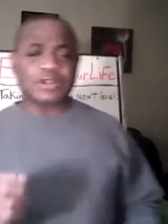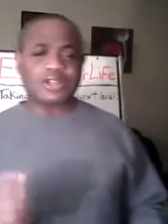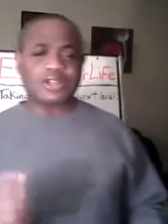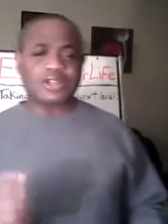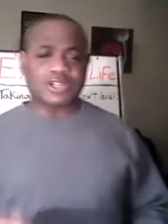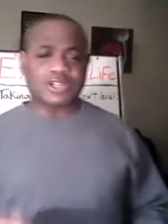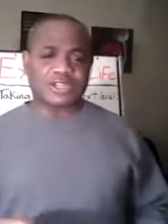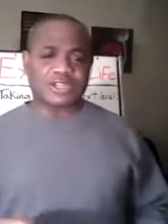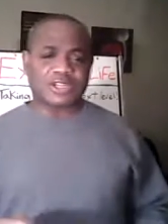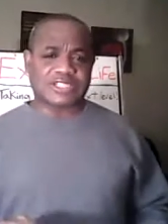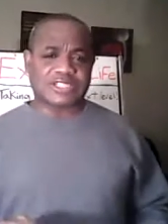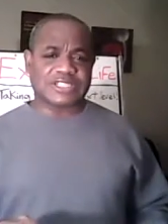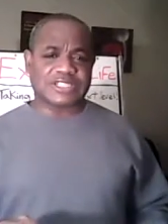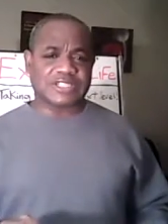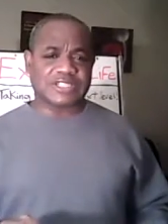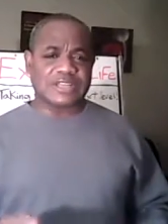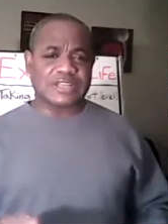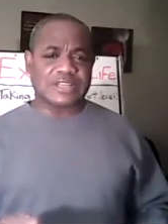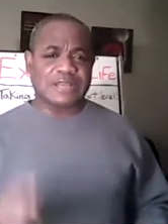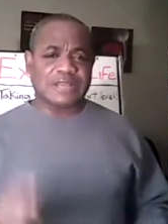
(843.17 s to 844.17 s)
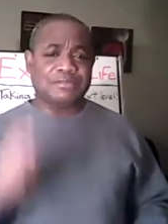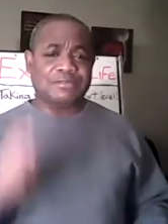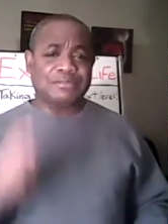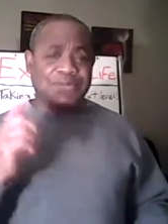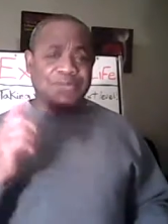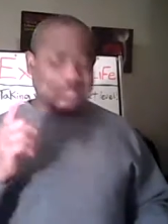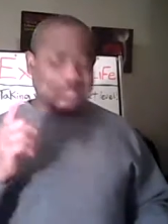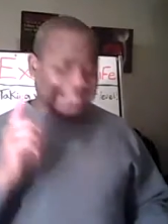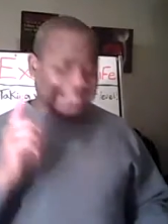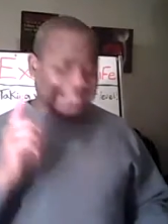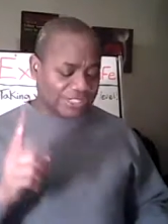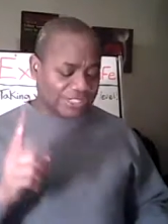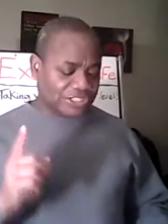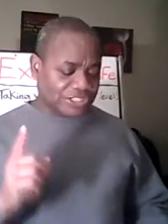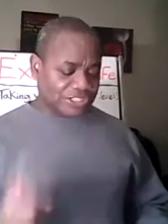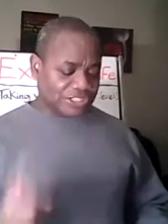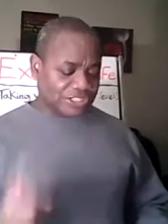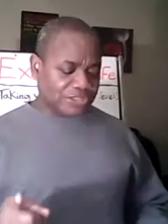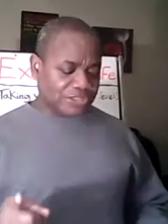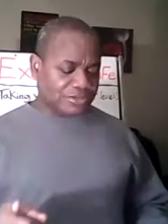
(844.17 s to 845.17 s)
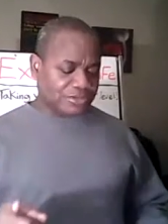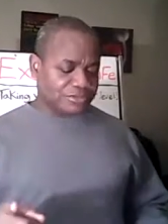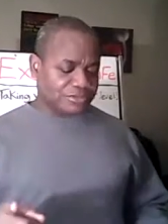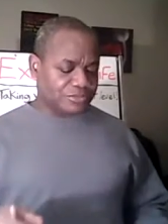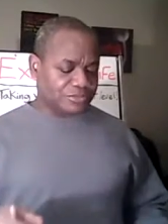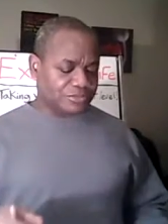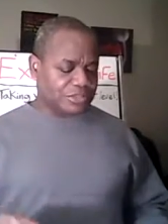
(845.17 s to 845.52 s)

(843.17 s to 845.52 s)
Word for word: hurts, but not you.